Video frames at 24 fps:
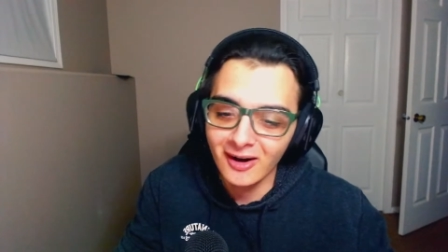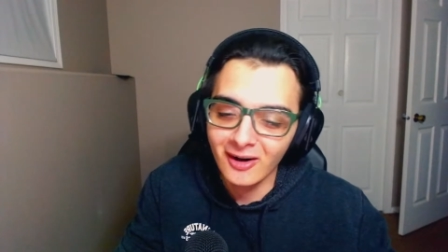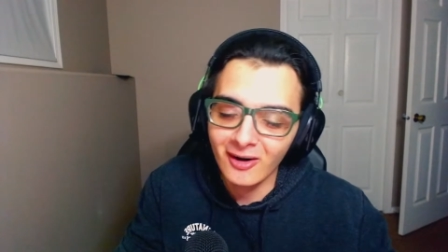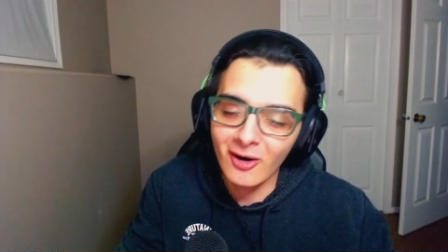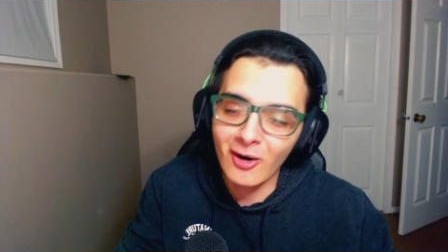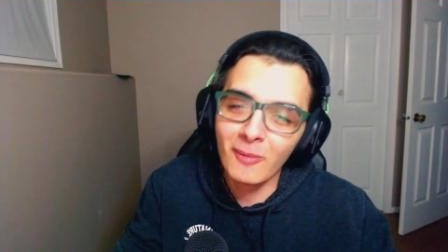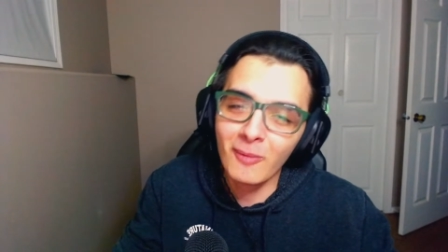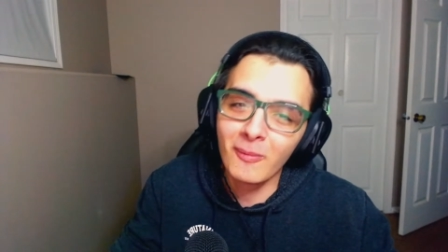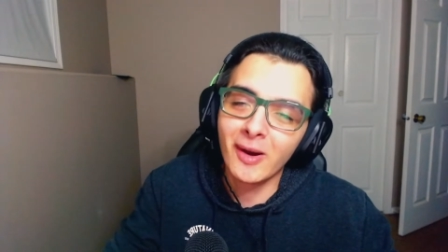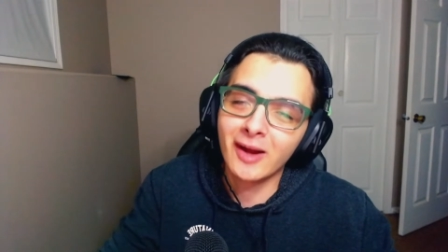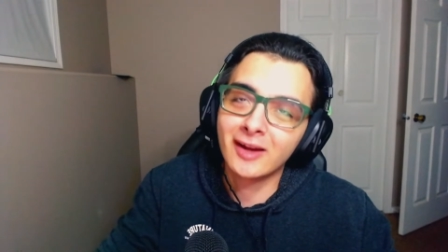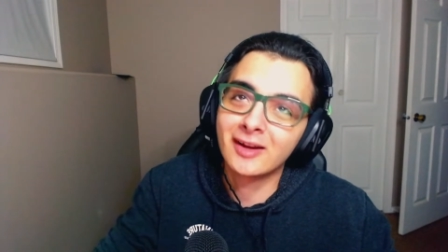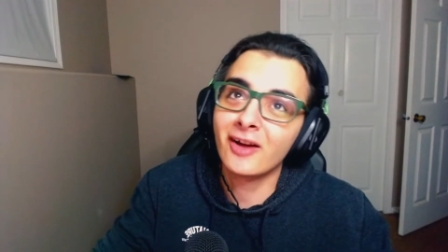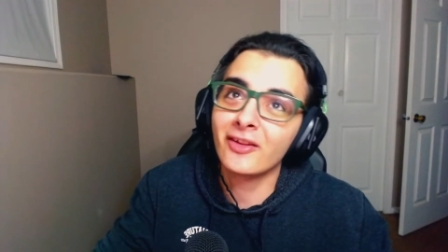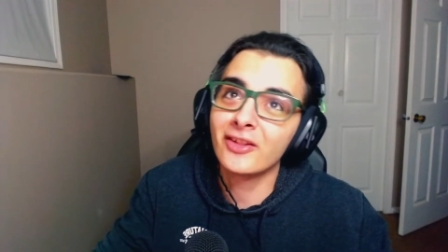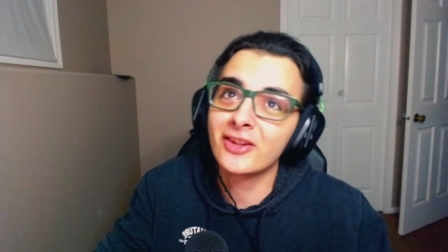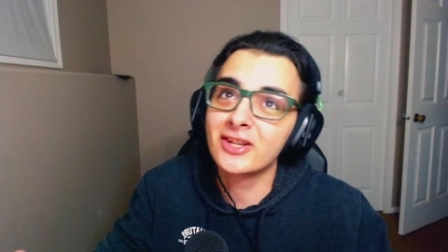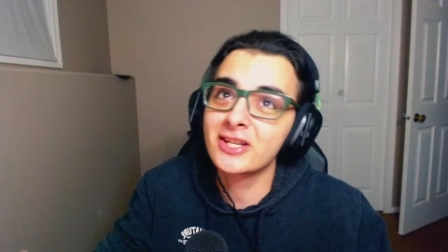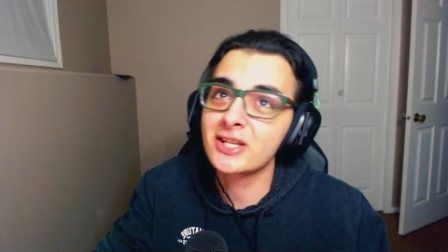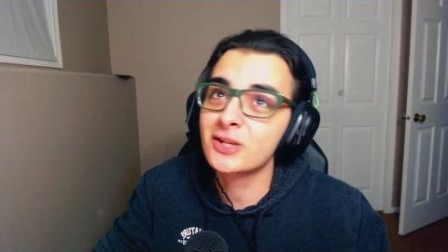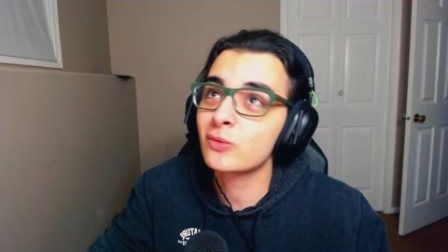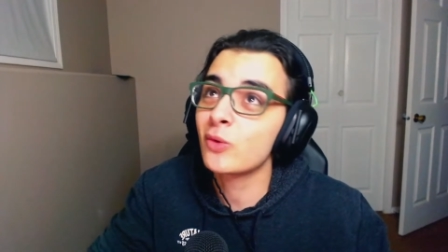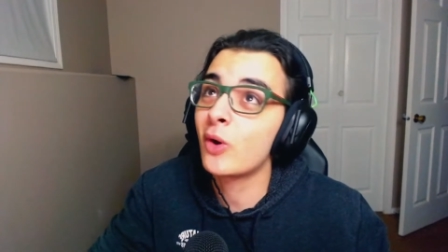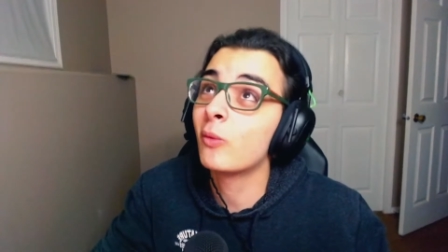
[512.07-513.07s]
Oh my god,
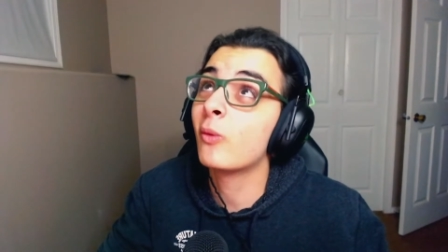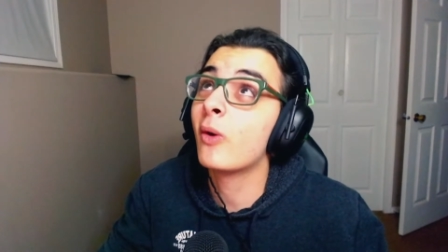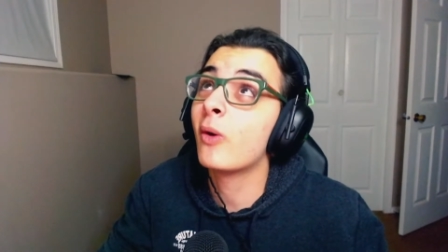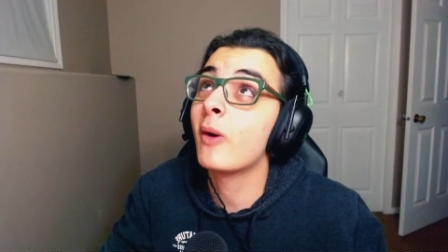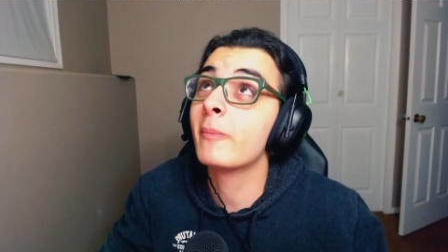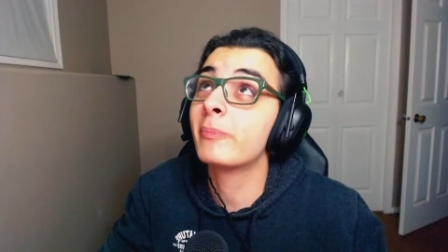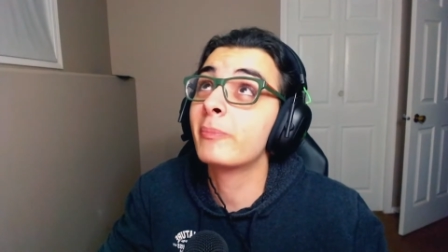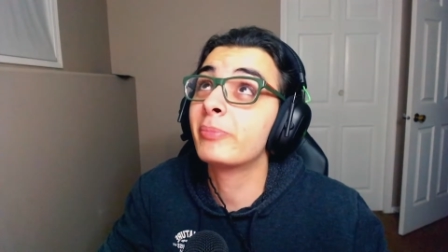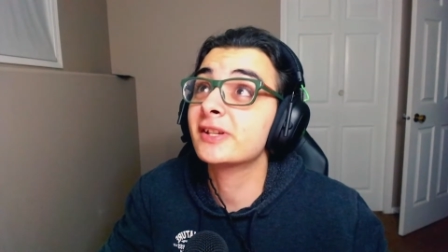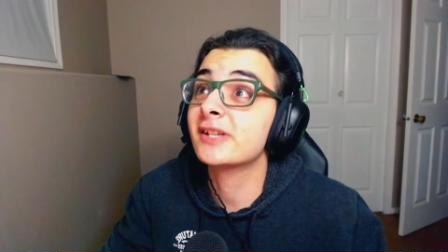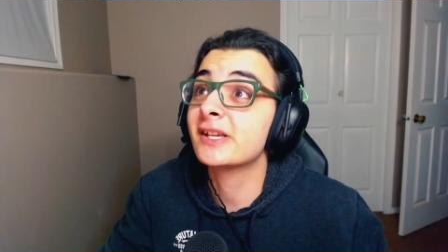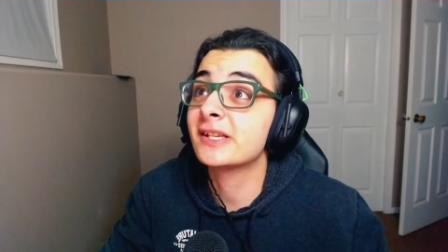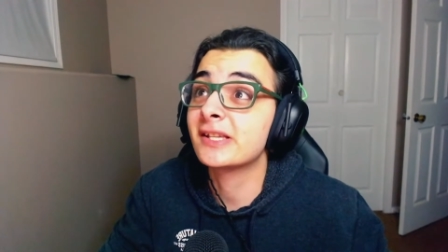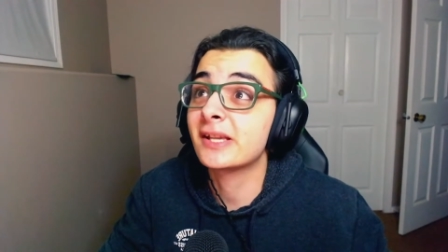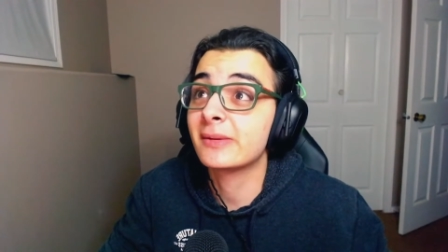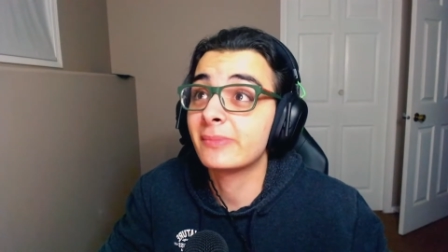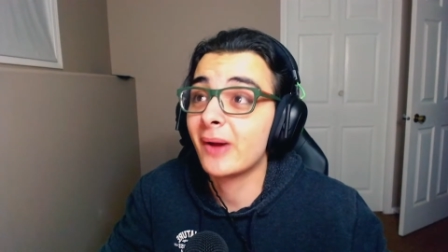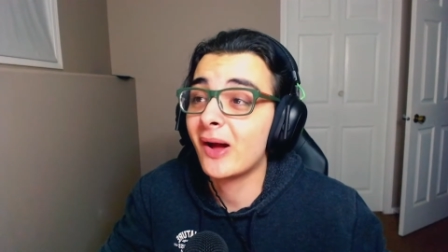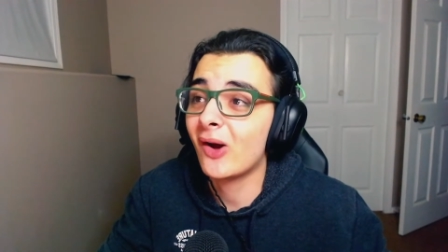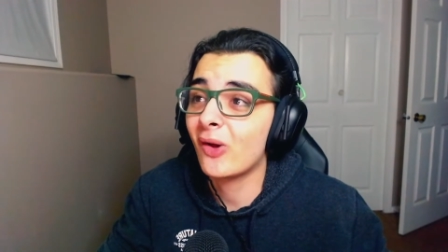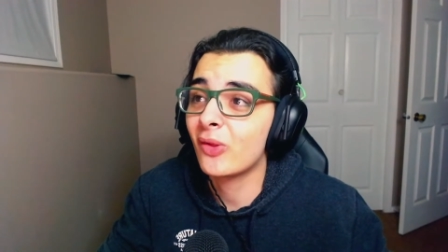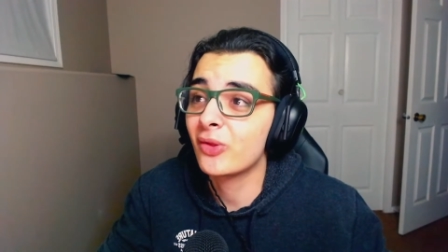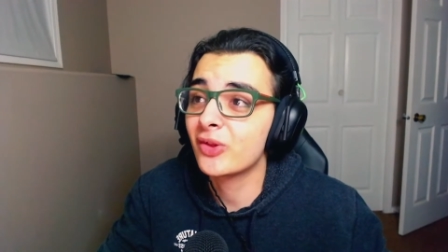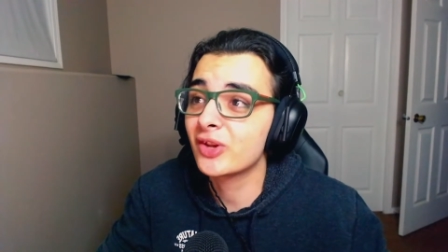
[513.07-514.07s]
this is what One Piece is about.